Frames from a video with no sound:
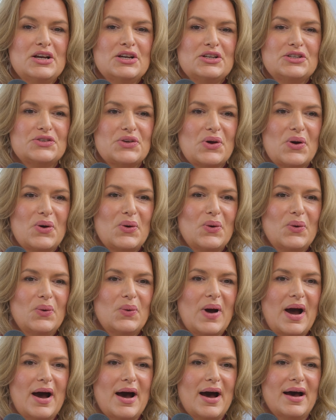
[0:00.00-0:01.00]

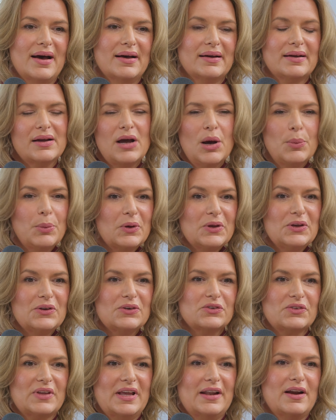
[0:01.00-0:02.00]
So a couple of
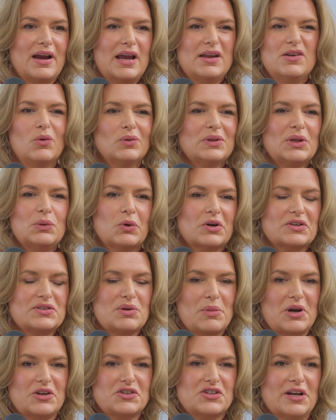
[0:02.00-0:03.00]
years later, I'd only worked
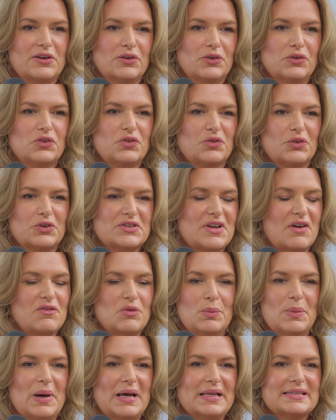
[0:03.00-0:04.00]
at Maggiano's for
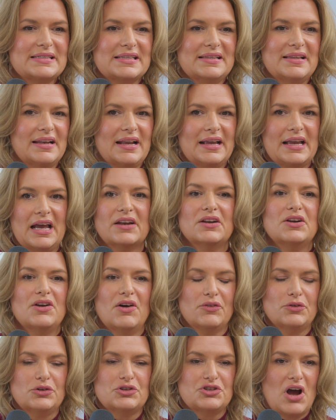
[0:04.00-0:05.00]
7 months, and then I got
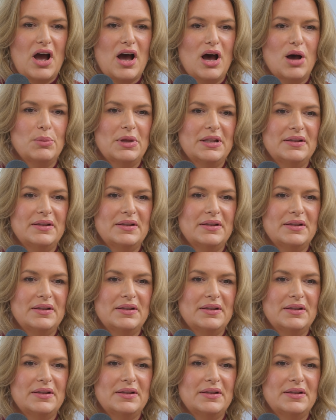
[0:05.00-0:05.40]
another job.